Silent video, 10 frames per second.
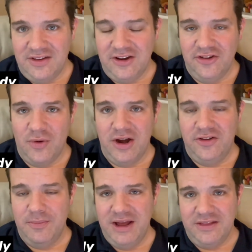I just wanted
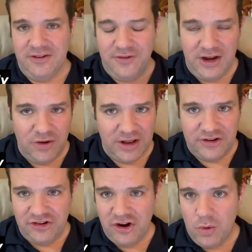to make this video and
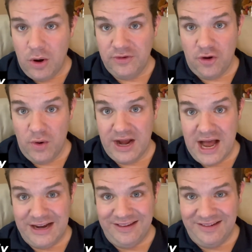let you know what was going
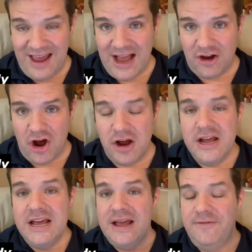on in Saginaw.
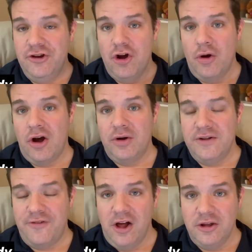If you don't already
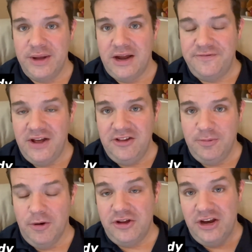follow me on
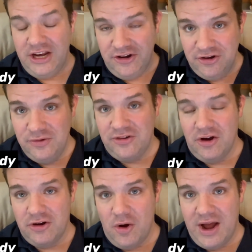Facebook, you need to do
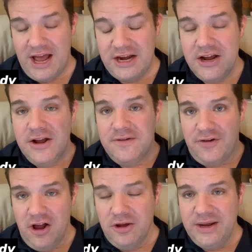so. Go ahead,
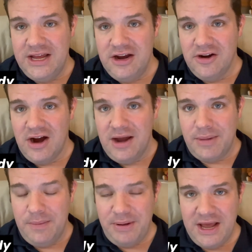follow me here on
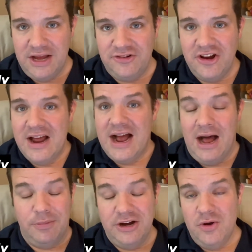my page.
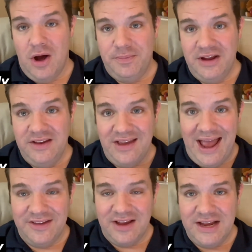I'll bring you updates
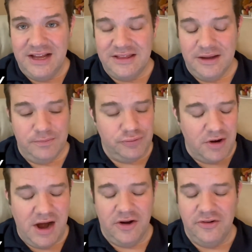as I get them.
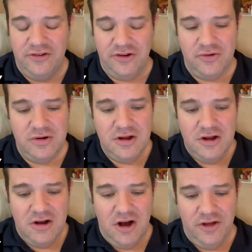Prayers to
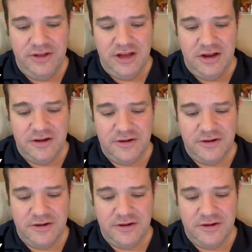all the